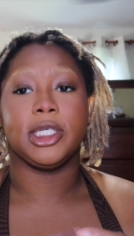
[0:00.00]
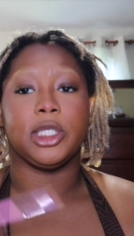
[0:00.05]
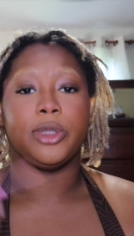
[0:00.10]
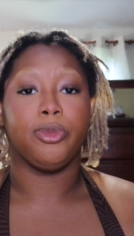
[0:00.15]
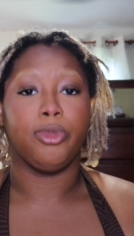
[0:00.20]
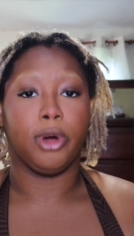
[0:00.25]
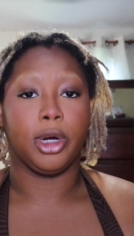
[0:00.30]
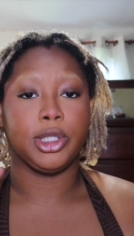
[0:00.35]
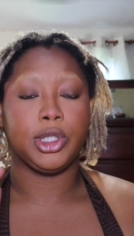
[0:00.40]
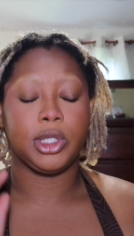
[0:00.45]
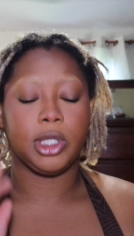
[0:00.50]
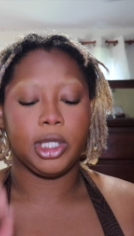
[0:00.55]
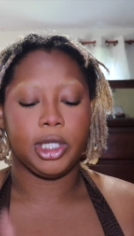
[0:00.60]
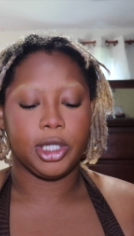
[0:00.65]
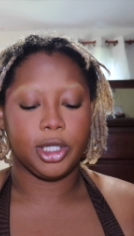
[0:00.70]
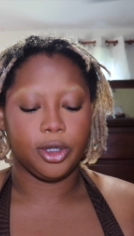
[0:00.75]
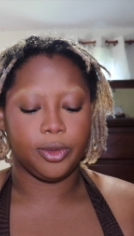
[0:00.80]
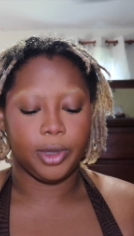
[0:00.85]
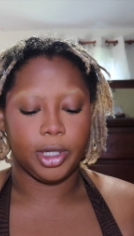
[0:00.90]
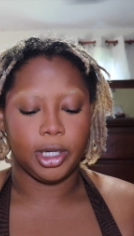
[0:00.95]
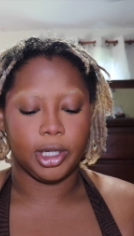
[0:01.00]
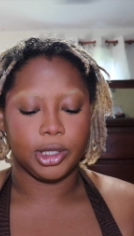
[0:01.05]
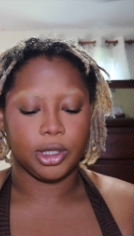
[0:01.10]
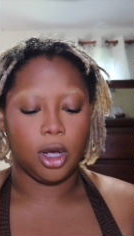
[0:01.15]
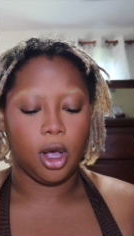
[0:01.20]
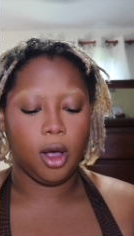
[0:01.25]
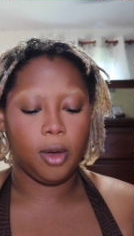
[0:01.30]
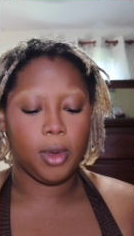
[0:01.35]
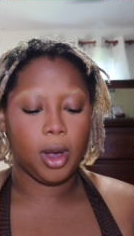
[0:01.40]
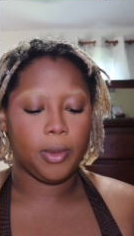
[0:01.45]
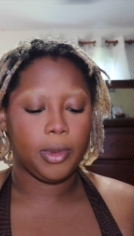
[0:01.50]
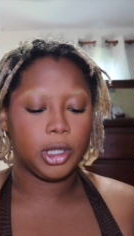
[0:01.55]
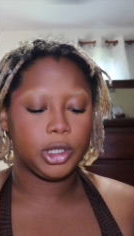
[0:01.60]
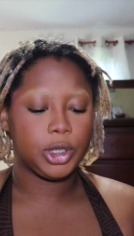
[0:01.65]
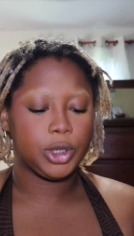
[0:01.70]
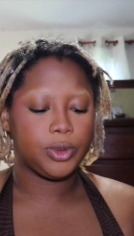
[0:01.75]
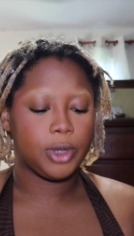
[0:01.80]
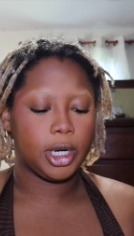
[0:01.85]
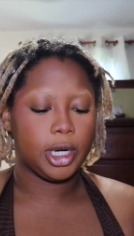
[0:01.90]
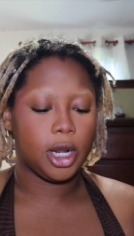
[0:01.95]
is brush cleaner, because all my
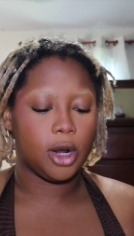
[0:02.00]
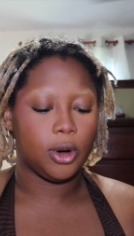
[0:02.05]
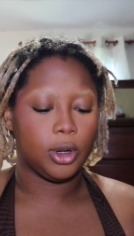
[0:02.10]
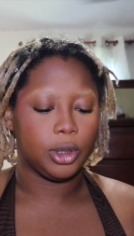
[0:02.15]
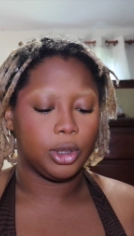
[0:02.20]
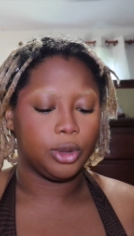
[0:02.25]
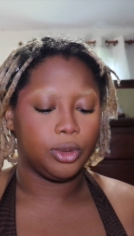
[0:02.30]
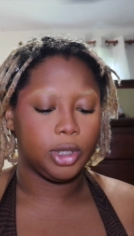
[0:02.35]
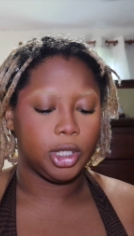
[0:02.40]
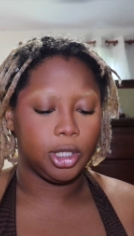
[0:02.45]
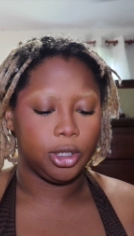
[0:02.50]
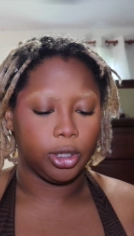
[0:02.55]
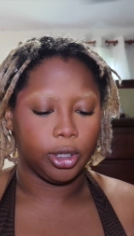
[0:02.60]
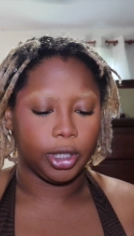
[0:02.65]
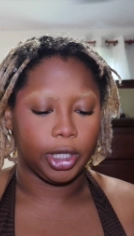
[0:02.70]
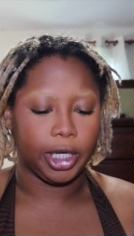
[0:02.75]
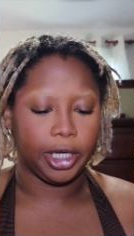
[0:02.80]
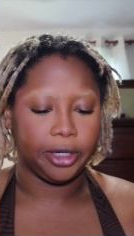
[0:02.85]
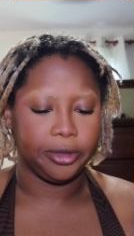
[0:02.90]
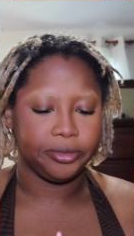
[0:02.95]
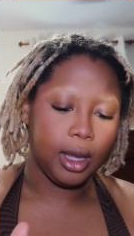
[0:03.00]
brushes right now are low-key dirty.